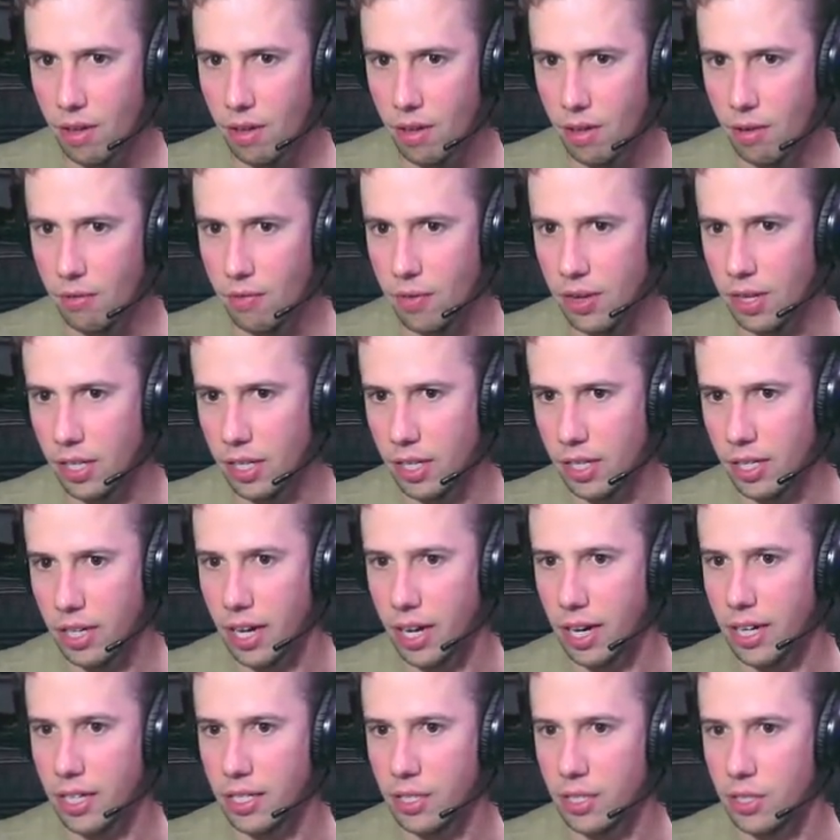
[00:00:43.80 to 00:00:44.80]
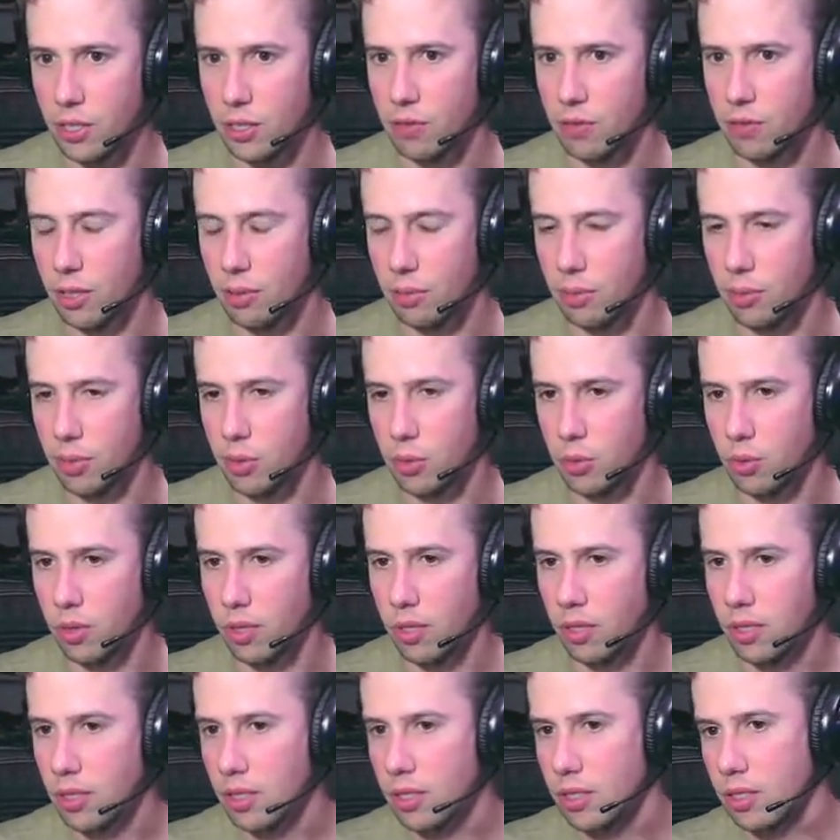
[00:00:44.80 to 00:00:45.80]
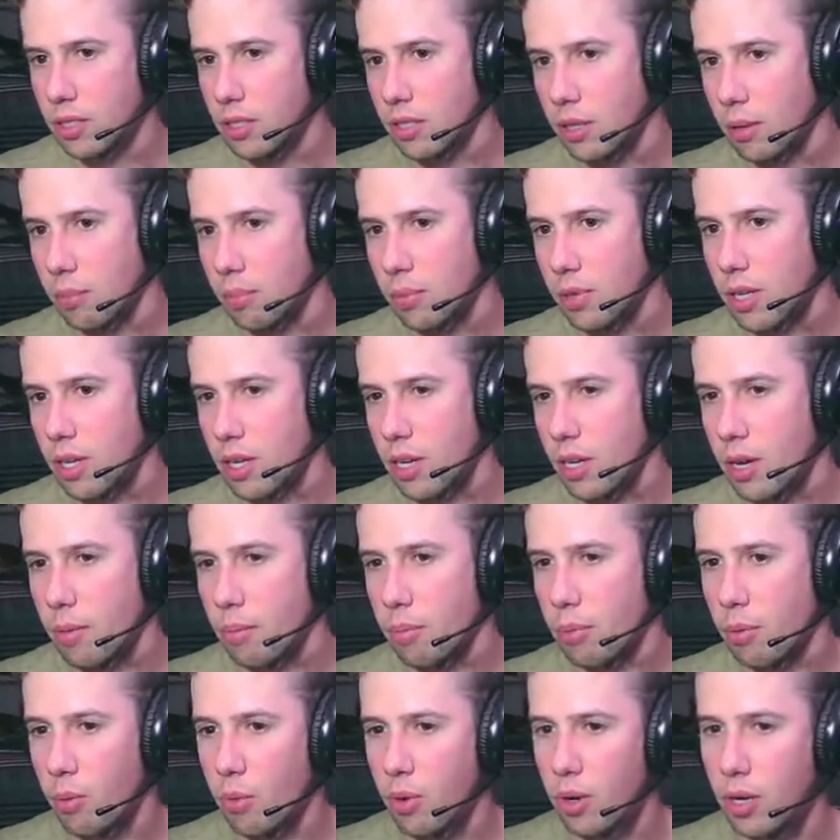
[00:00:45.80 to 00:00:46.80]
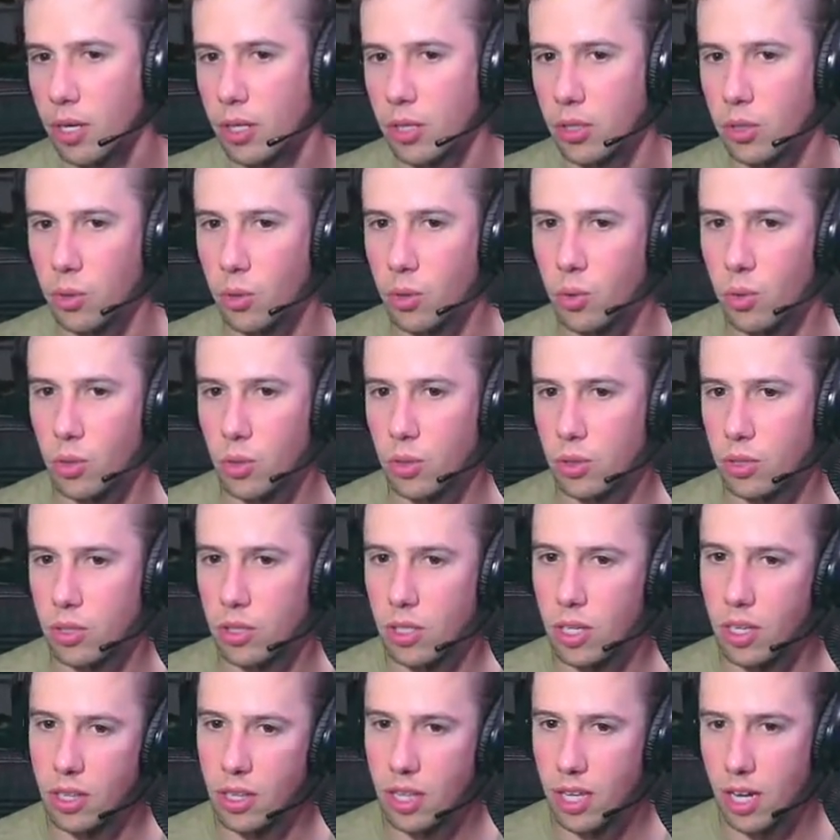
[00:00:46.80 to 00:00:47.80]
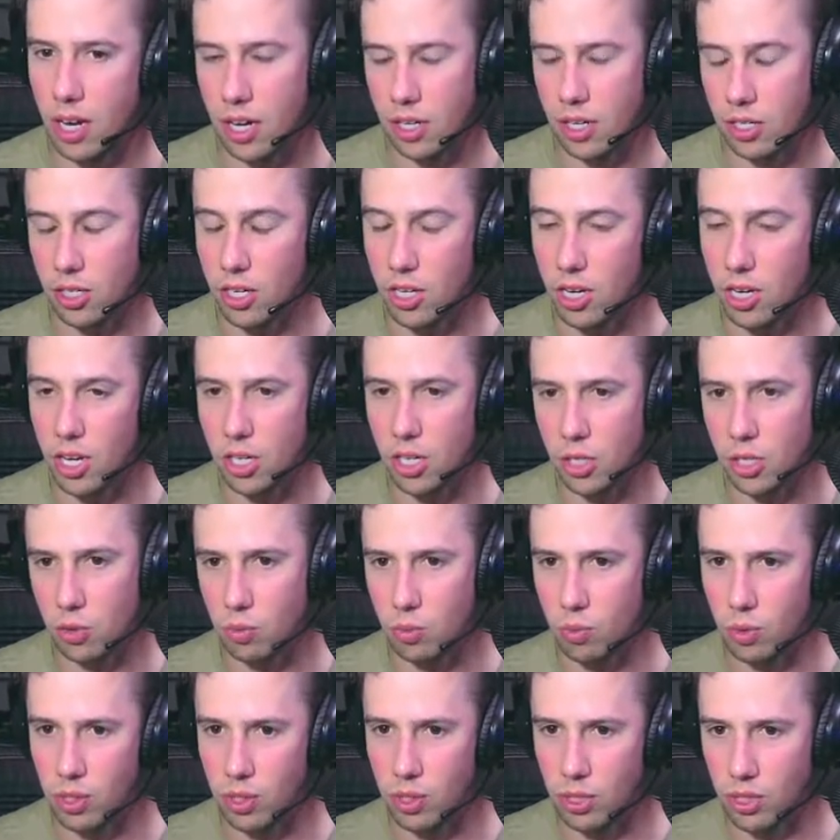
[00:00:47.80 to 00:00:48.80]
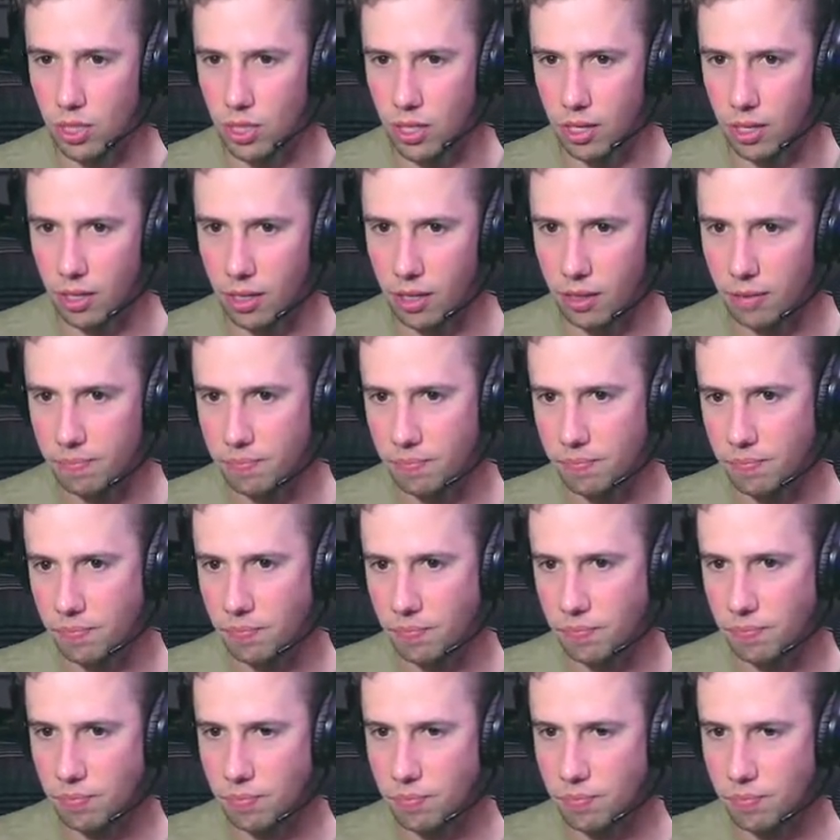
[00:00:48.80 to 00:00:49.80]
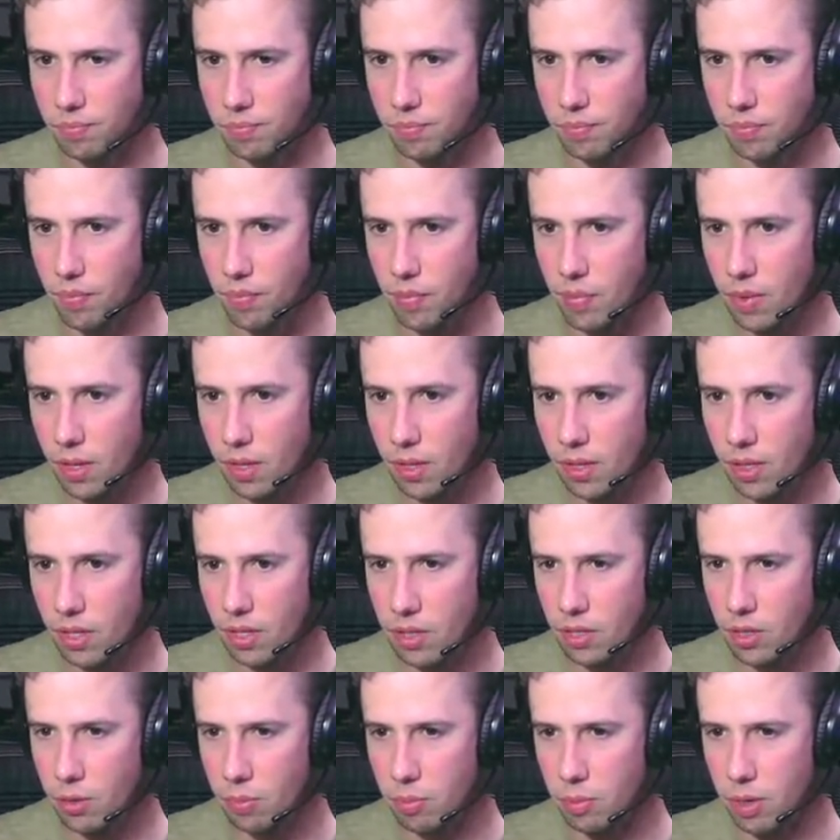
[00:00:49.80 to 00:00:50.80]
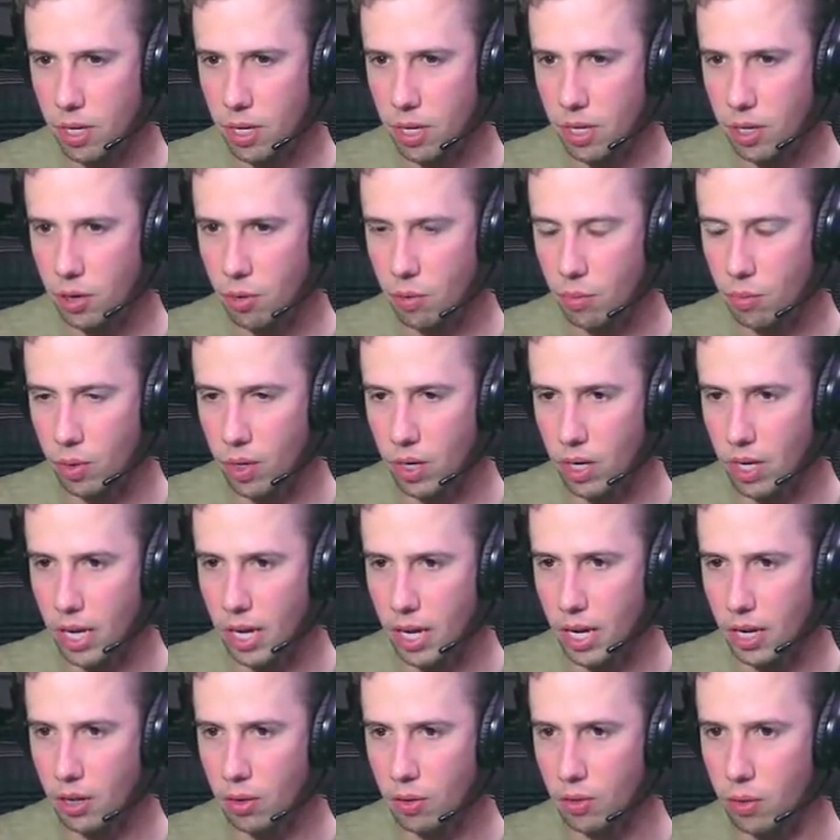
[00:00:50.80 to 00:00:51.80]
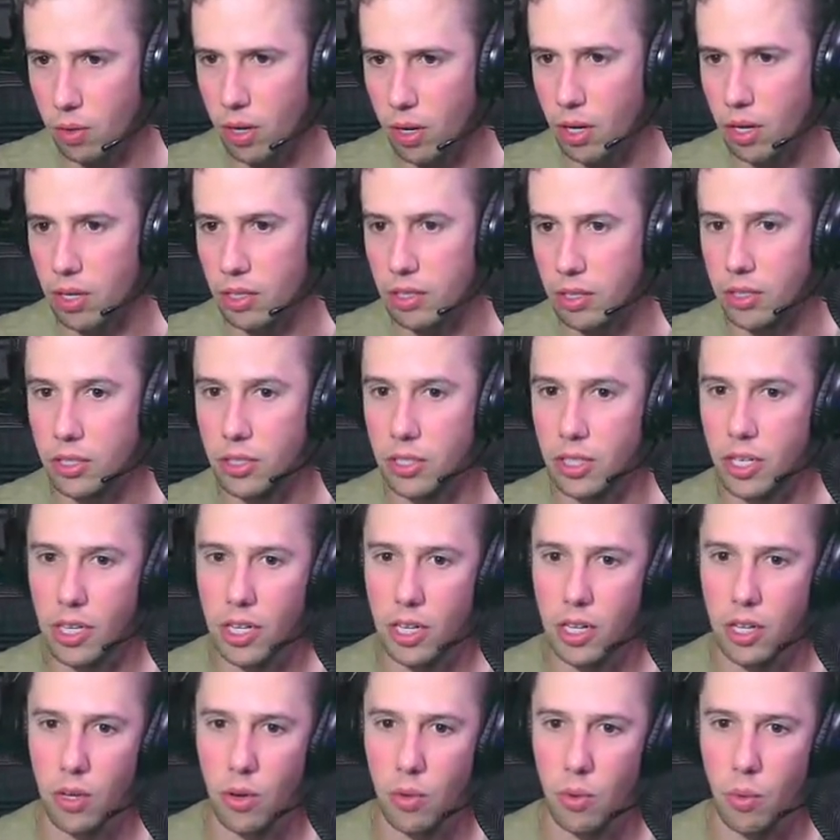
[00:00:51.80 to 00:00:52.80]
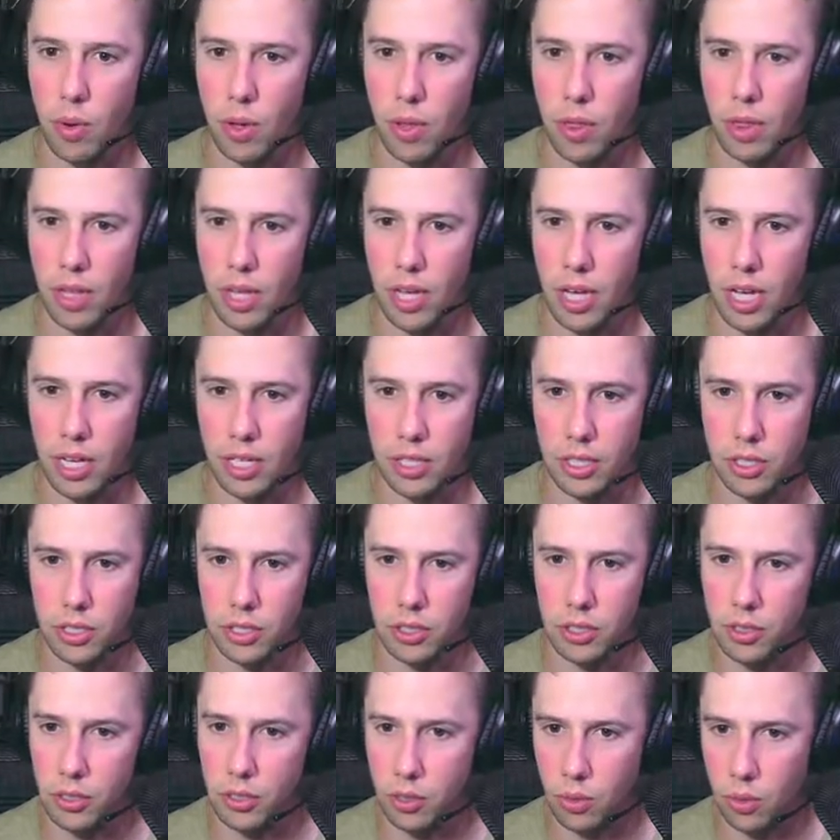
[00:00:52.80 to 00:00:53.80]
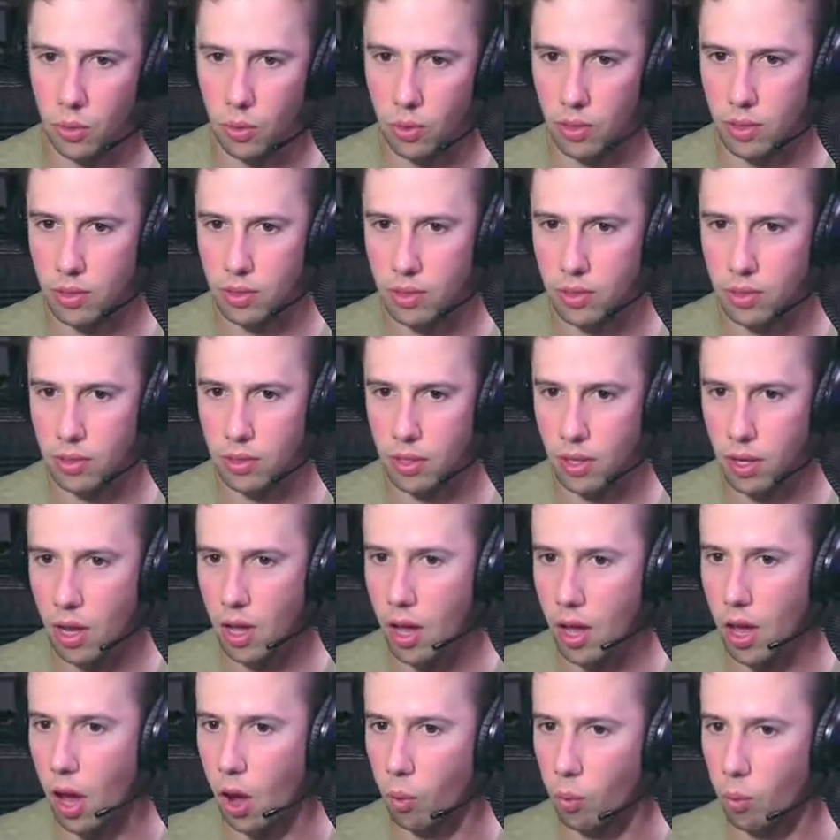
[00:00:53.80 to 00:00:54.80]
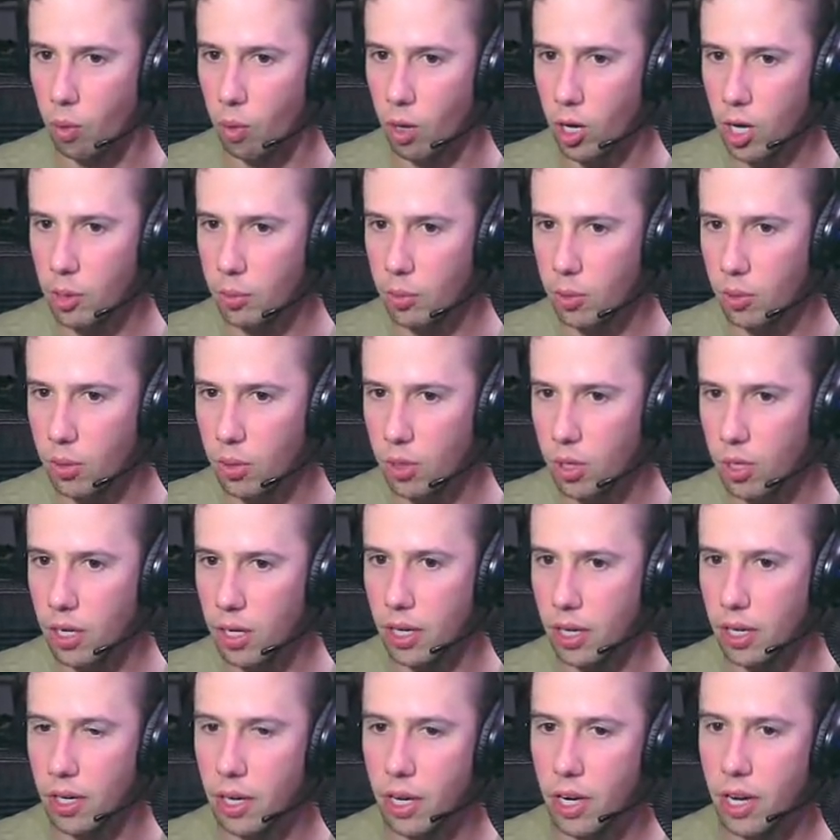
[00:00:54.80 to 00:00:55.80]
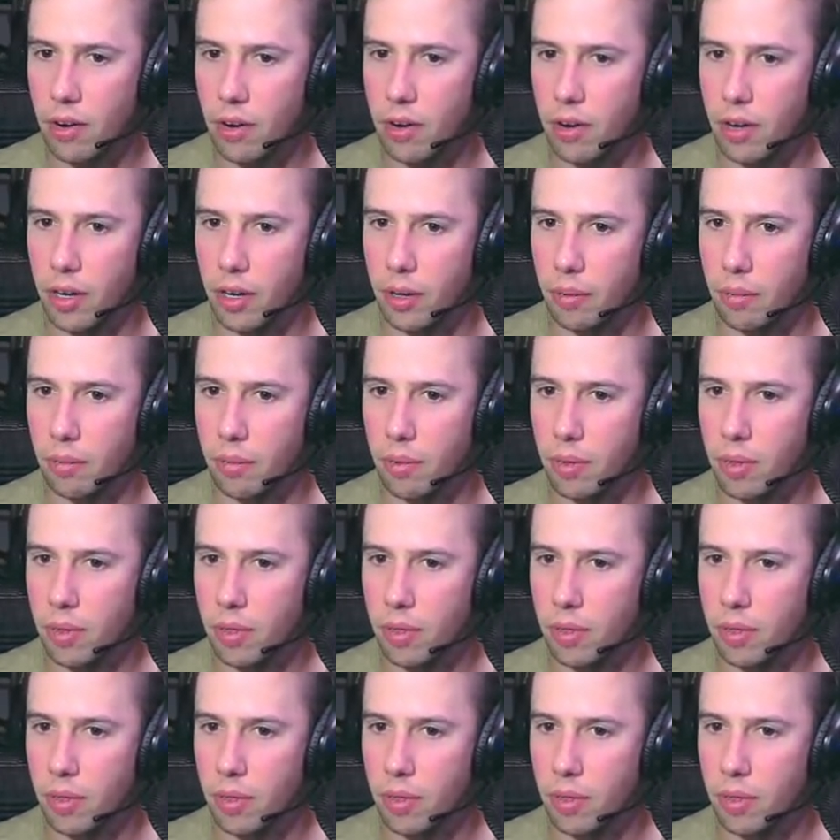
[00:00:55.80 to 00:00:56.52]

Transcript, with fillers: Feel a guidance of some sort, something pointing towards the destination we seek. This could mean we now are in sync with the ancient source. A wearable conarium.